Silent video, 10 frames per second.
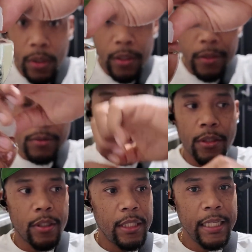one. So
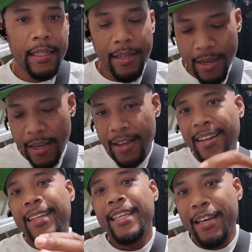just take,
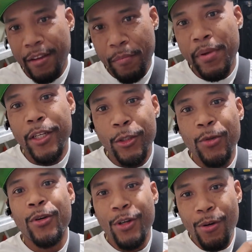yeah, me
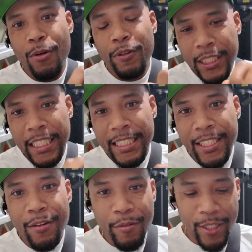show you how to change
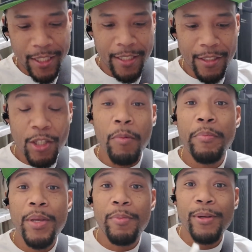air freshener. Some
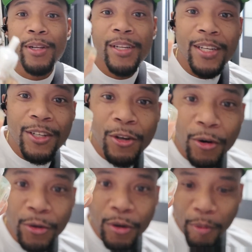people don't know